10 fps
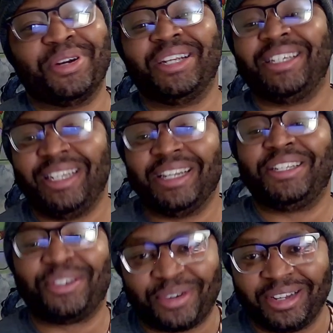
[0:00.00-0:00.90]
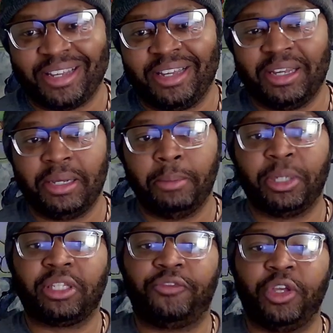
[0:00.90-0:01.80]
she is drunk, but
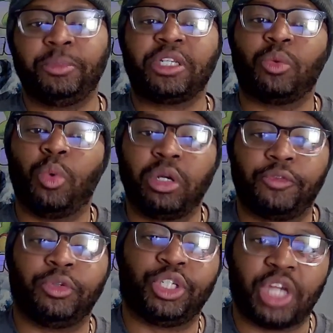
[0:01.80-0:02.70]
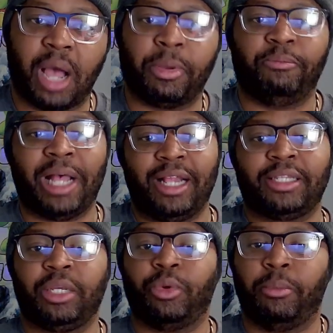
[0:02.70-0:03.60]
the film does a wonderful job of
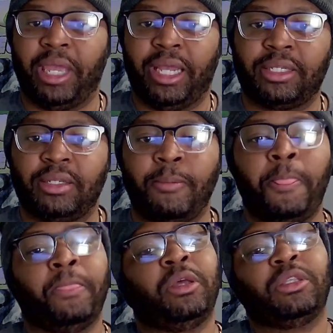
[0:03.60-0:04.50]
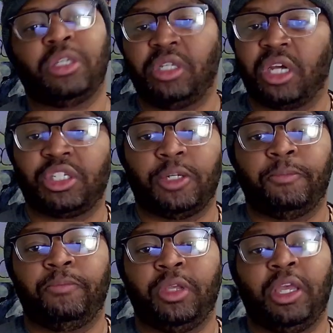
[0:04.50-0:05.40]
balancing romance, seduction,
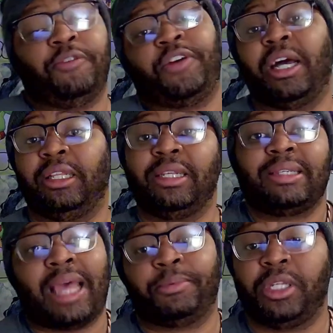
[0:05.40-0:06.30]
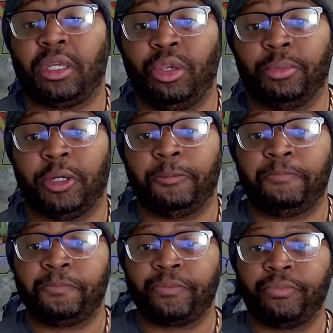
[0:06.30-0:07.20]
and finally, slapstick humor,
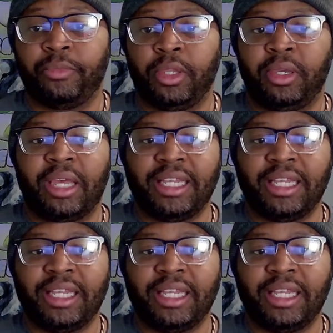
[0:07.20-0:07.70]
as